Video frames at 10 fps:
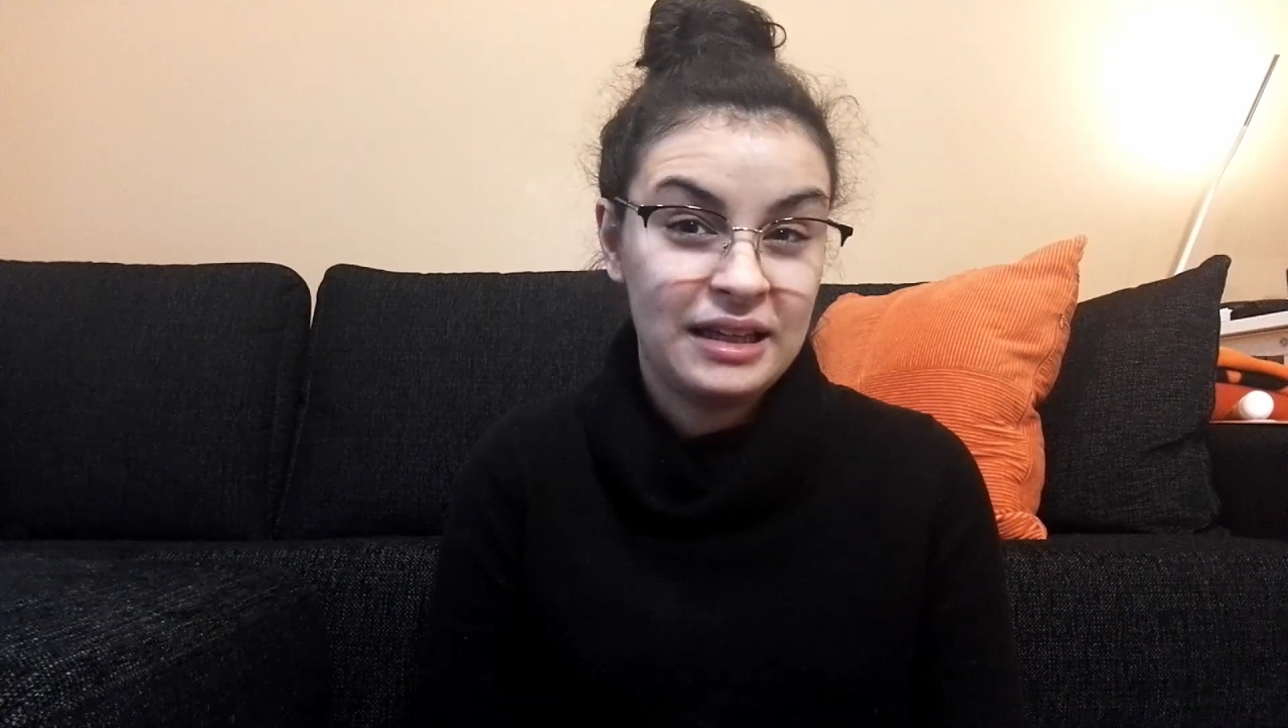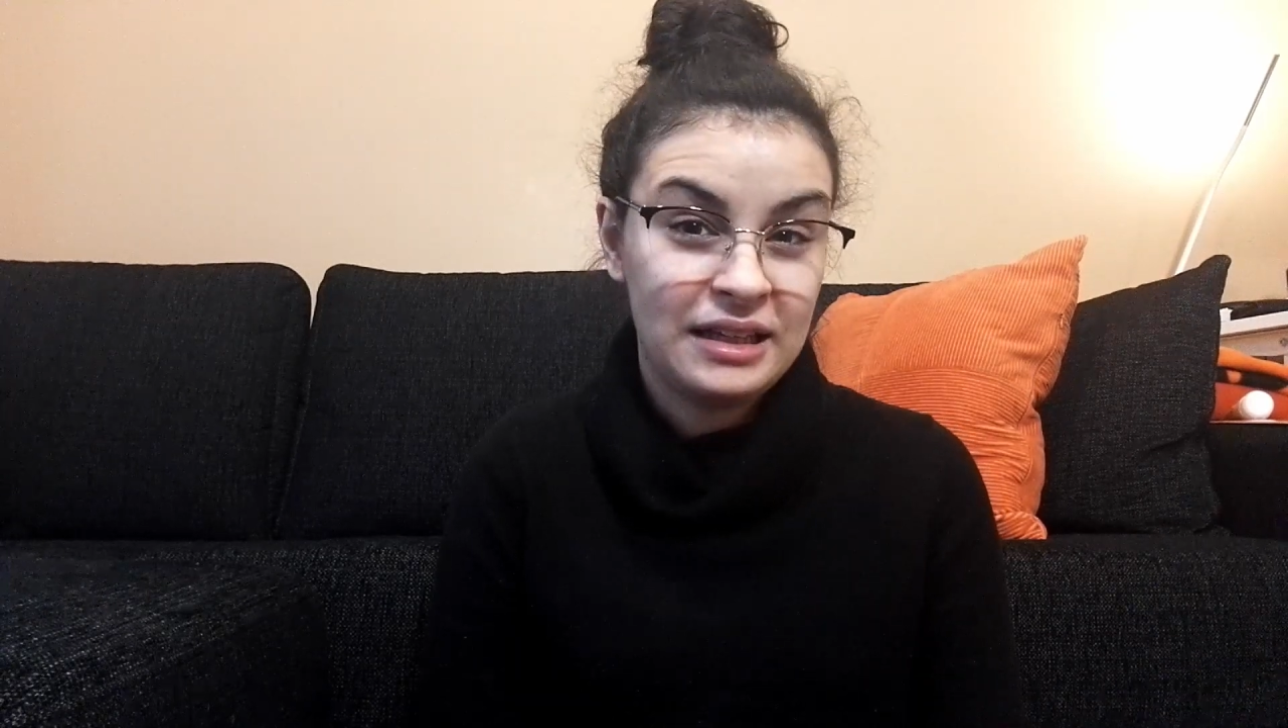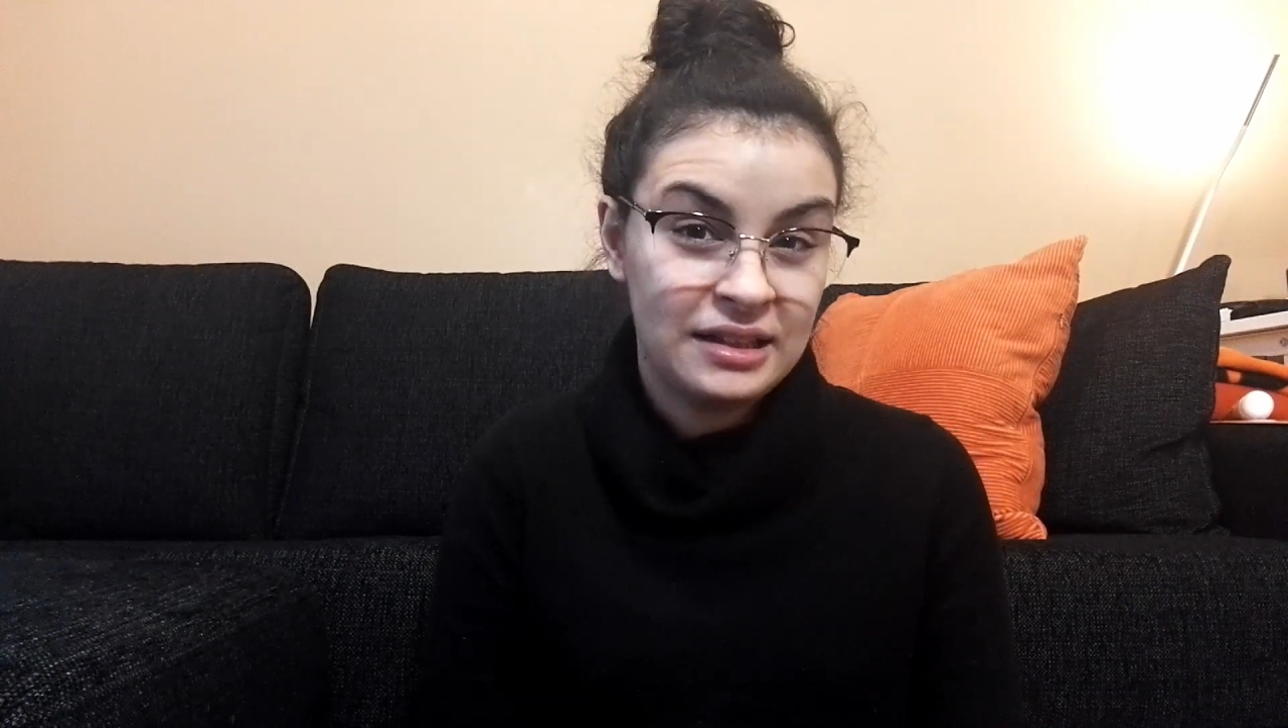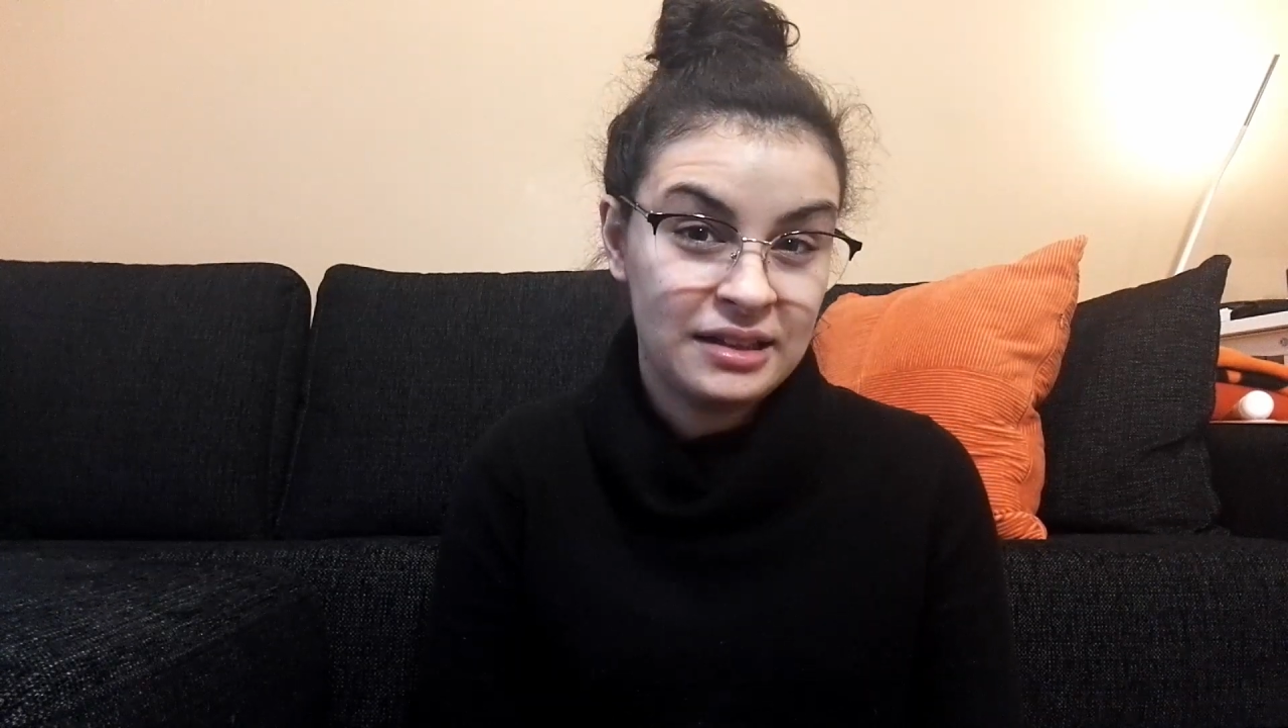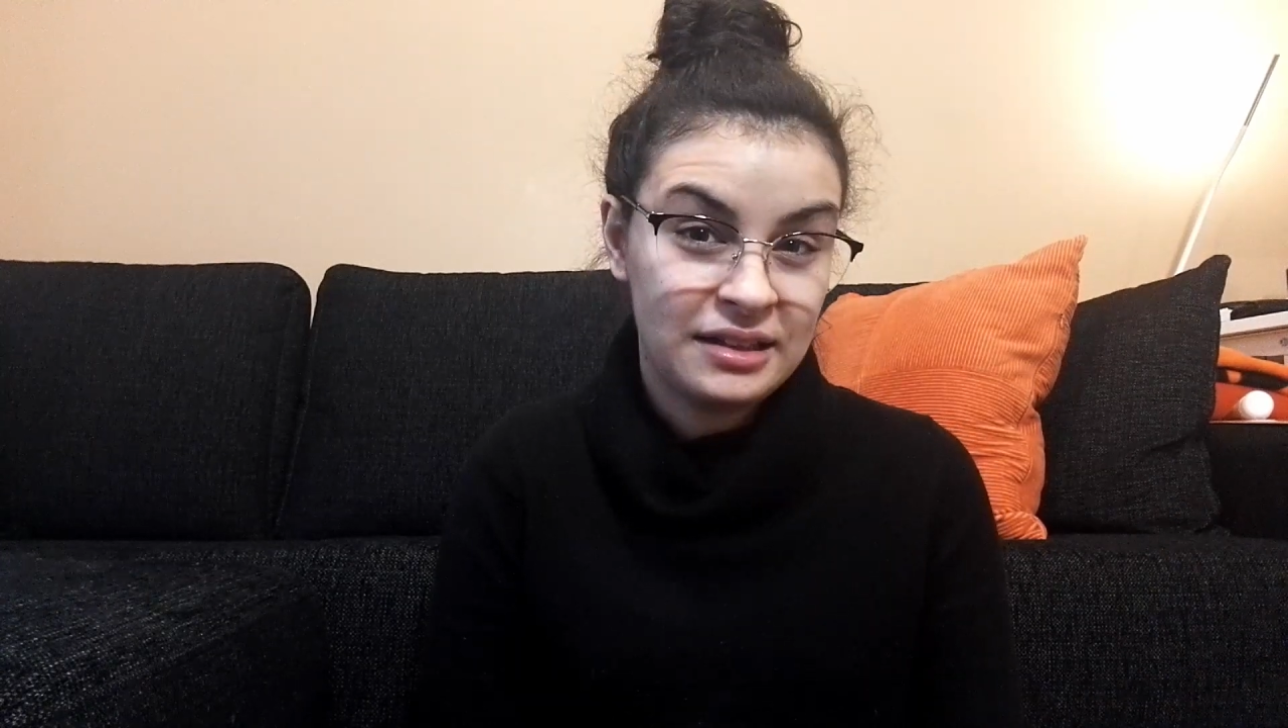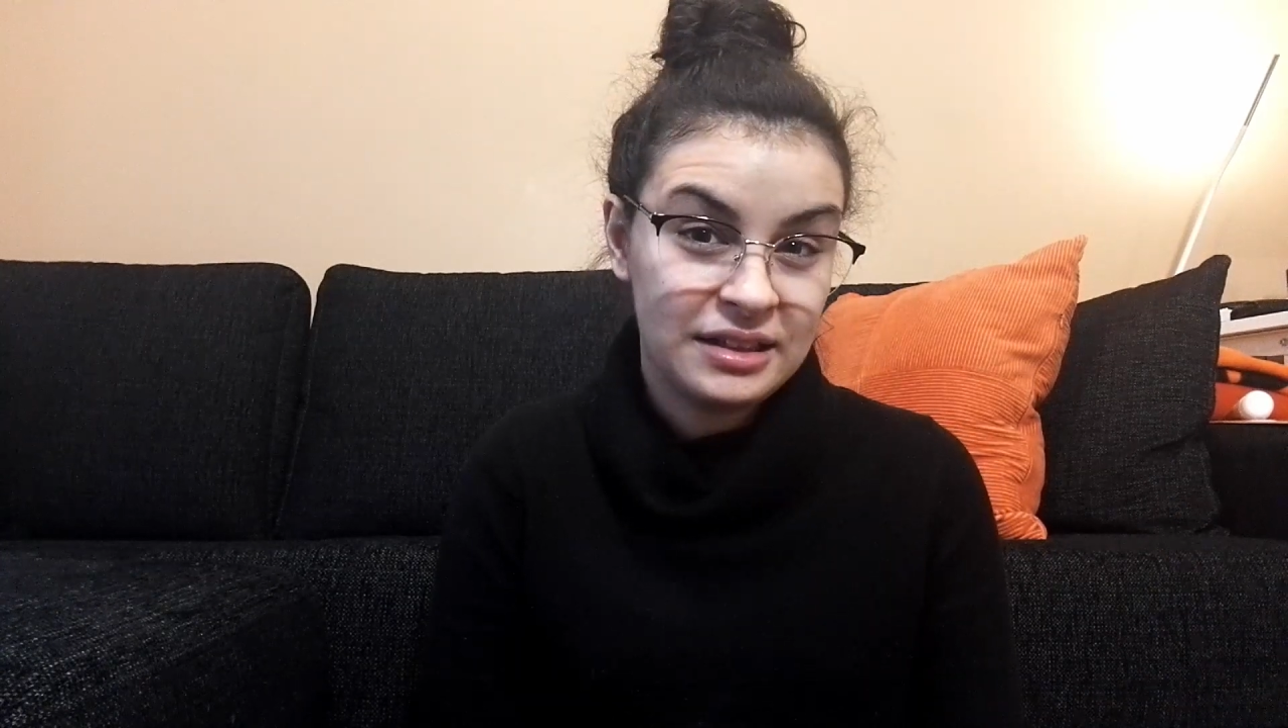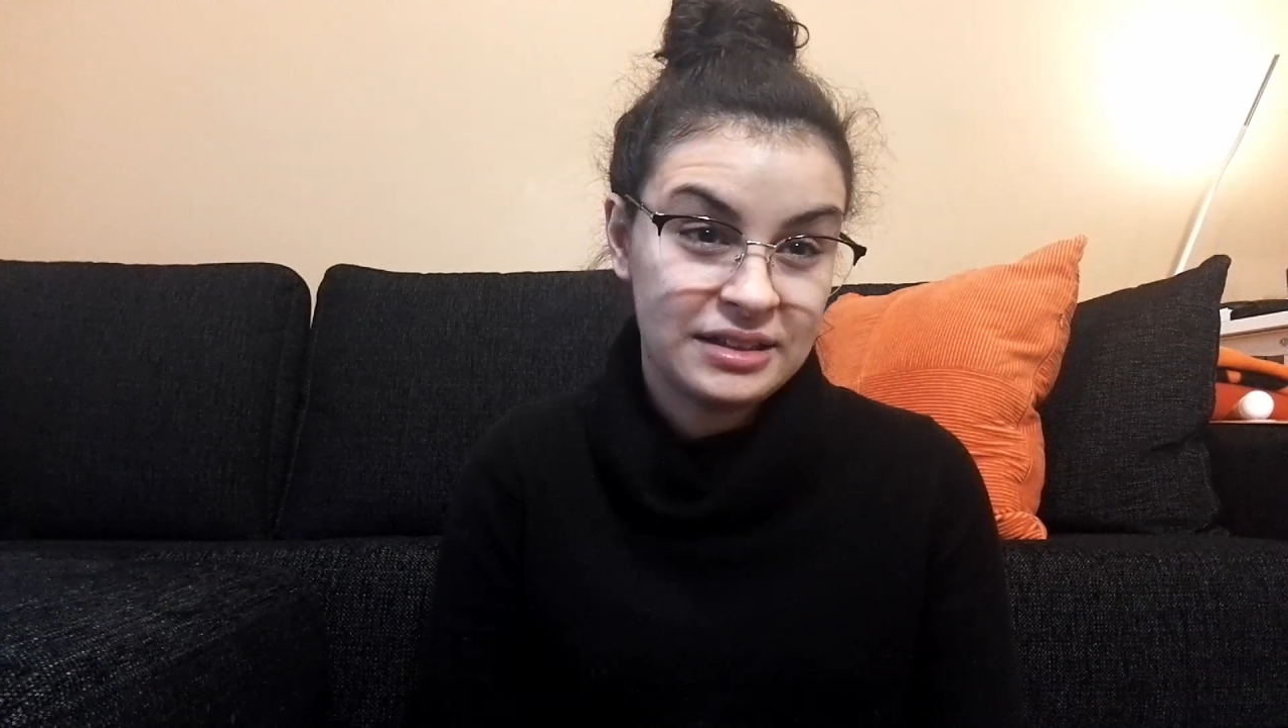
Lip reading: in the